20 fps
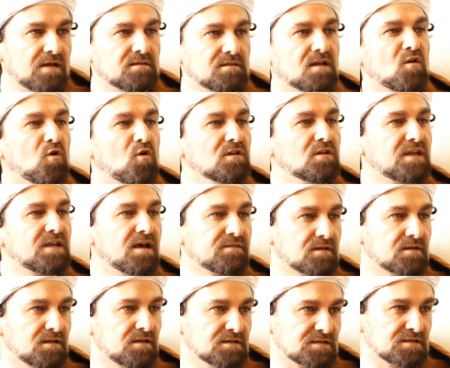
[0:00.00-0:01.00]
And then all the
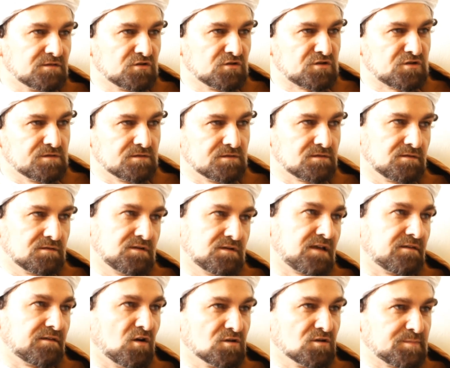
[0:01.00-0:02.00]
other institutions,
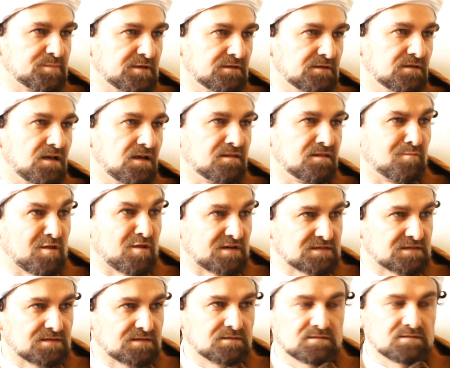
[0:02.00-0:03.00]
like the hospital and the
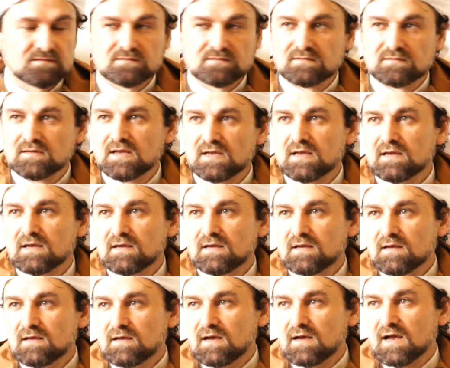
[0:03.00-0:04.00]
madrasa,
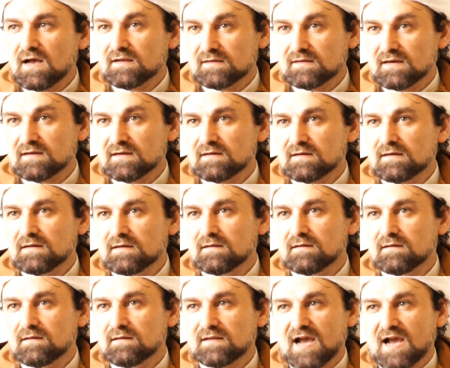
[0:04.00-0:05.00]
and then
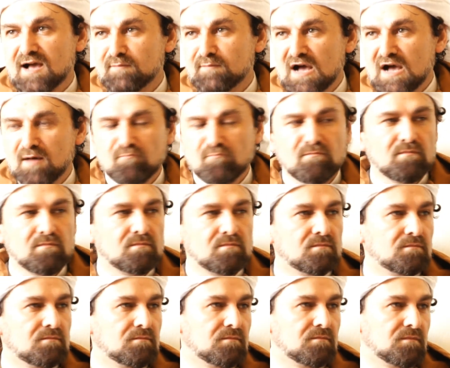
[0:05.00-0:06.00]
the hammam,
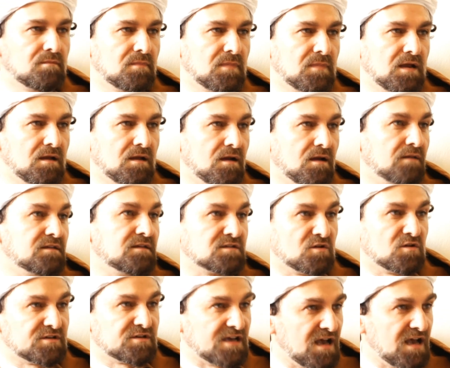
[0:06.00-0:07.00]
and the
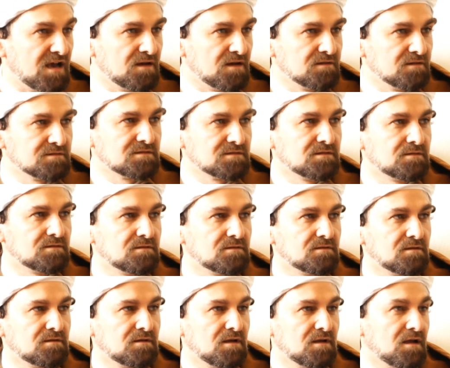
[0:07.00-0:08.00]
slaughterhouse,
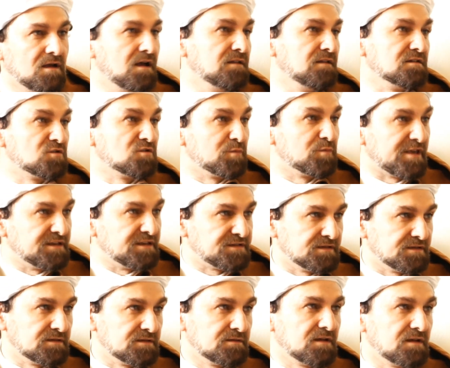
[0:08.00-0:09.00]
and the soup
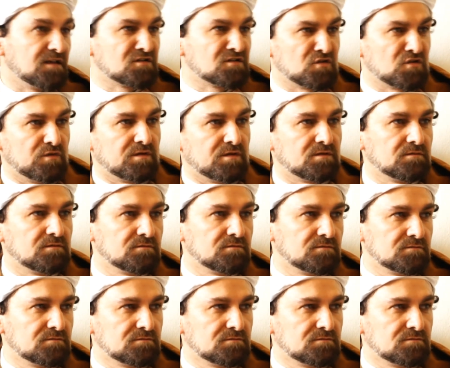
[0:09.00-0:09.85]
kitchen, and so on.